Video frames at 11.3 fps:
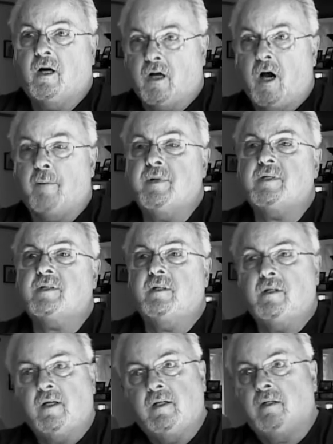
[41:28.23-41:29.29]
a compass
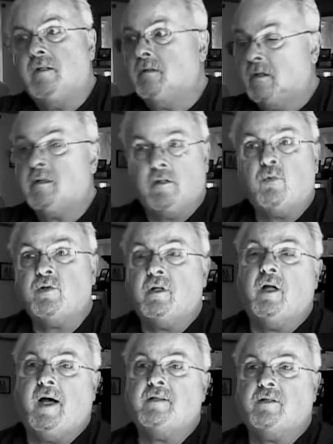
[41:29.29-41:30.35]
and, and there was
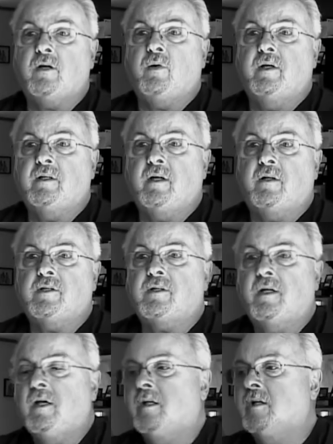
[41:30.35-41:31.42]
a lot to it. You know, mm, this,
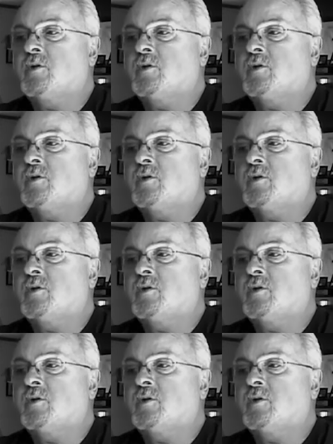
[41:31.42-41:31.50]
sure.